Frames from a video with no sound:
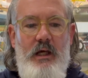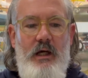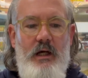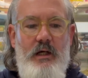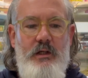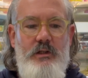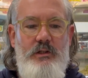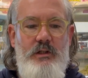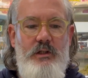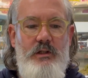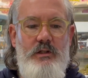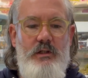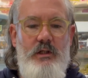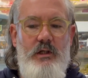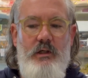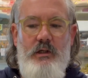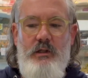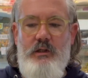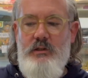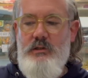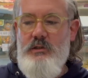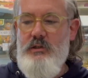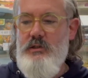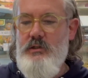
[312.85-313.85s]
edge is
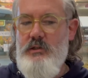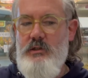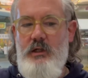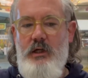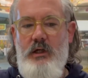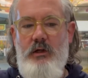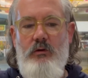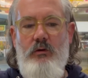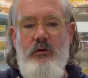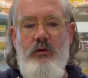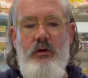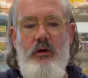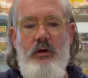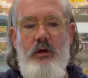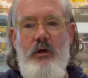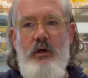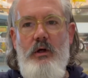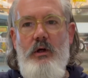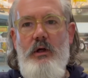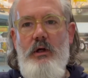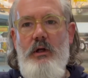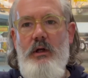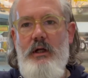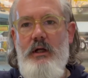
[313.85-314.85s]
nice and sealed.
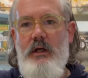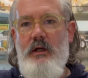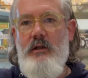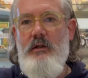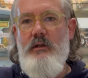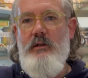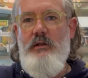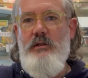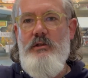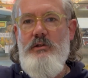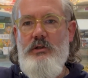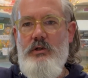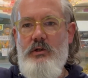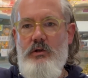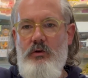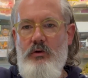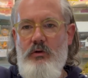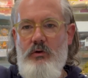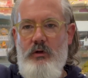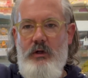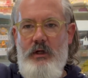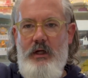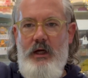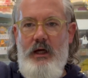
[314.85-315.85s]
Now this
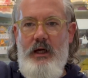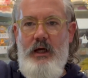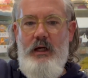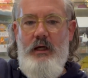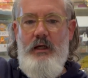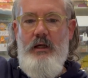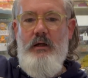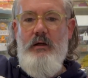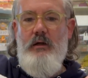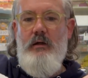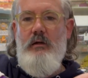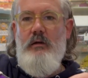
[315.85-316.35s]
corner here,